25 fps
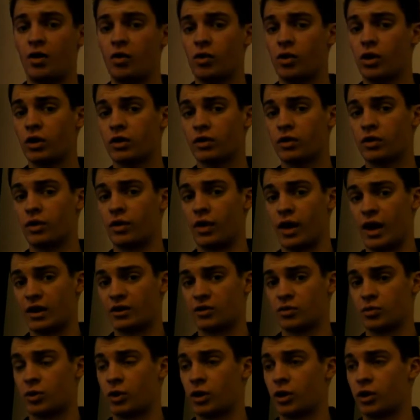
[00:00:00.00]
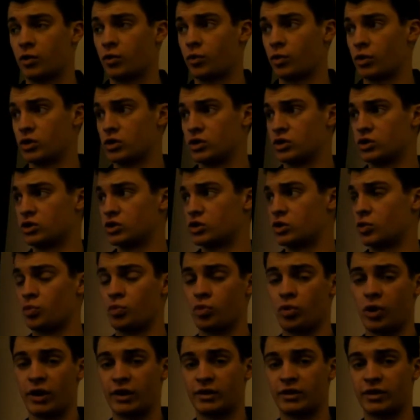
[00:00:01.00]
Now we're on to the last part, which is just a
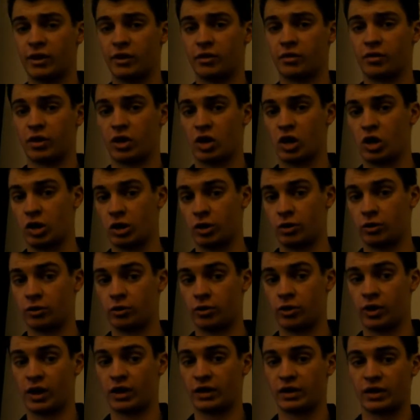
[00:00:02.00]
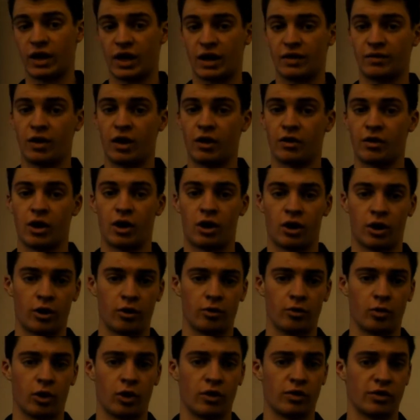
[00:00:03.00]
breakdown of the code and kind of how the
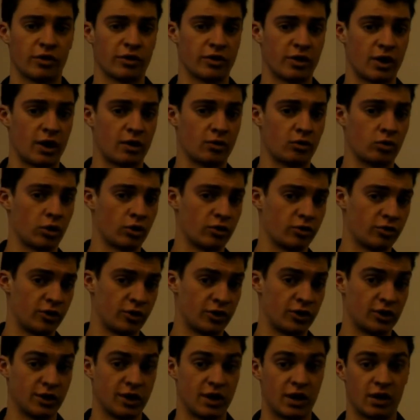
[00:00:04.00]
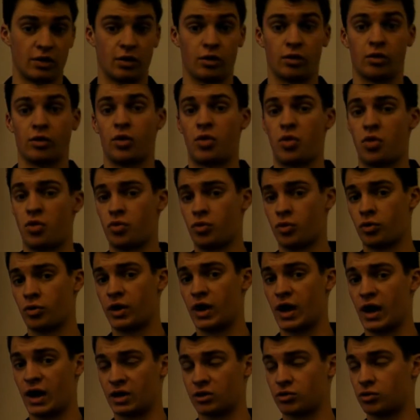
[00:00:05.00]
hardware and the software fit together through
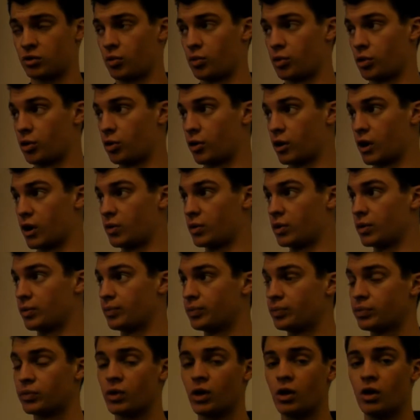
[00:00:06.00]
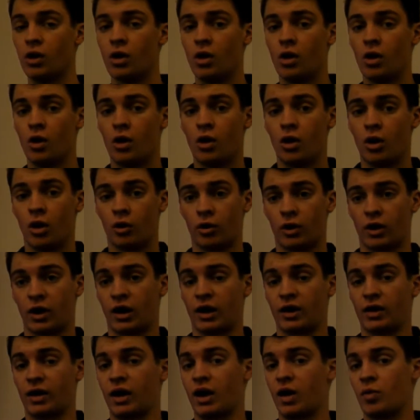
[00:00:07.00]
the actual programming. Okay,
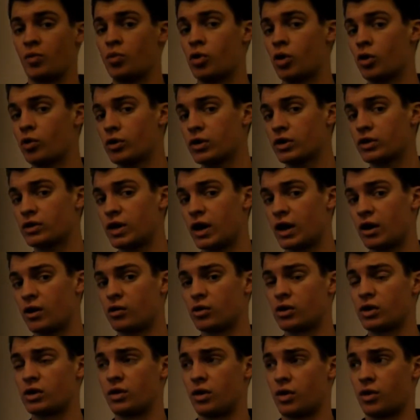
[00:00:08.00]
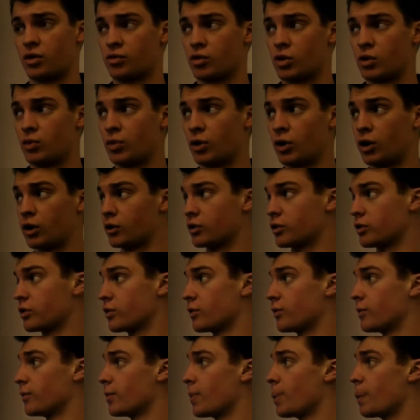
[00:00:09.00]
and I broke it down into 3 parts.
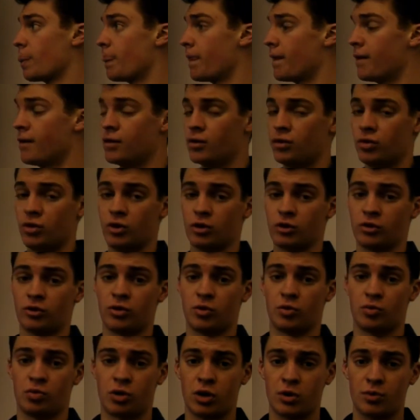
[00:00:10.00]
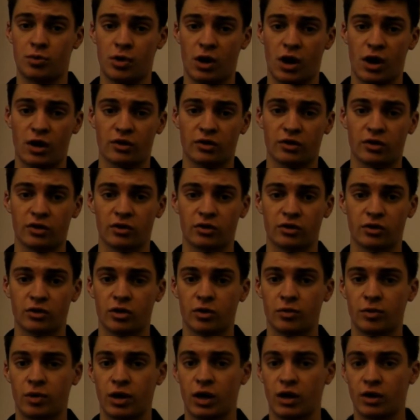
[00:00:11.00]
There's the preprocessor
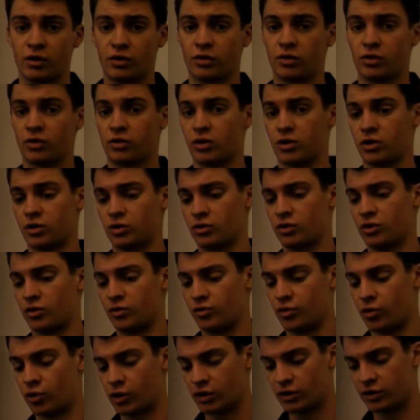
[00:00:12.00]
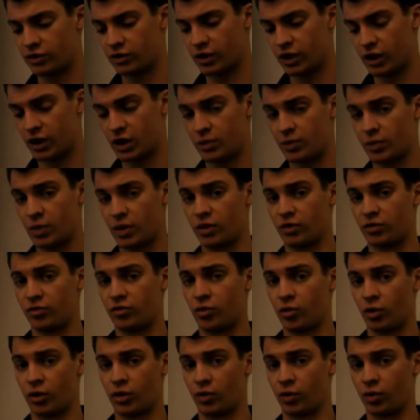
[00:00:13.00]
commands, there's the void setup, and the
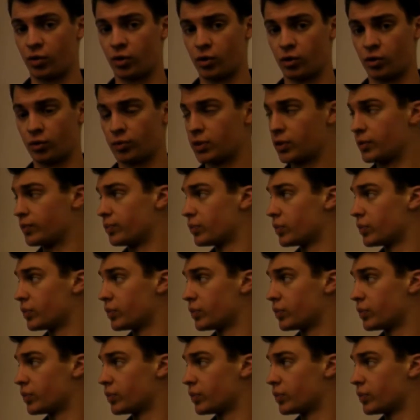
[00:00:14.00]
void loop.